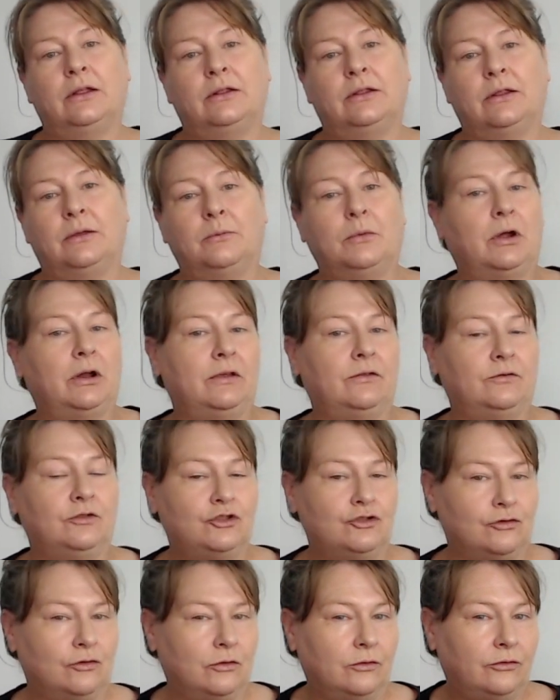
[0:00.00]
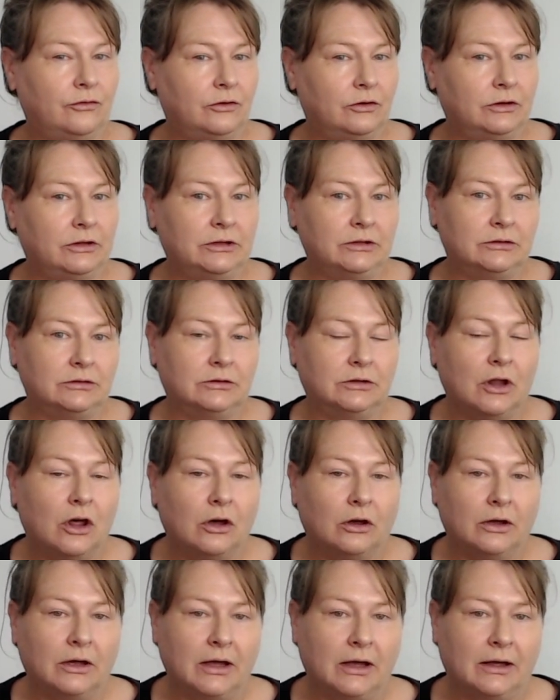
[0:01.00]
they might even draw for a little
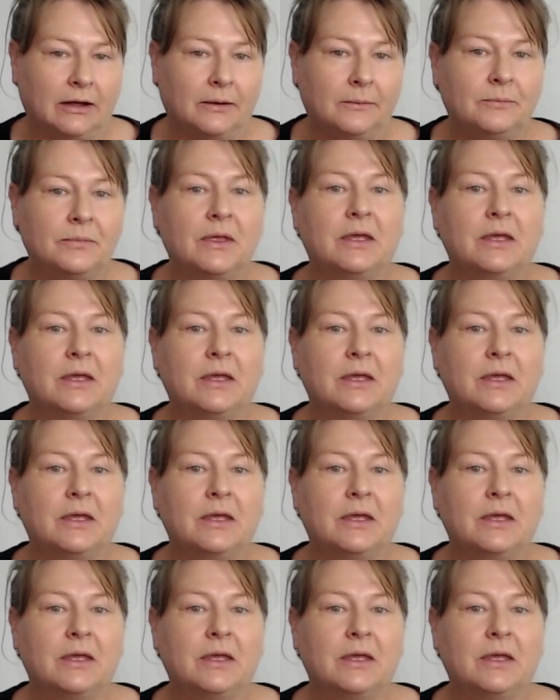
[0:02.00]
longer.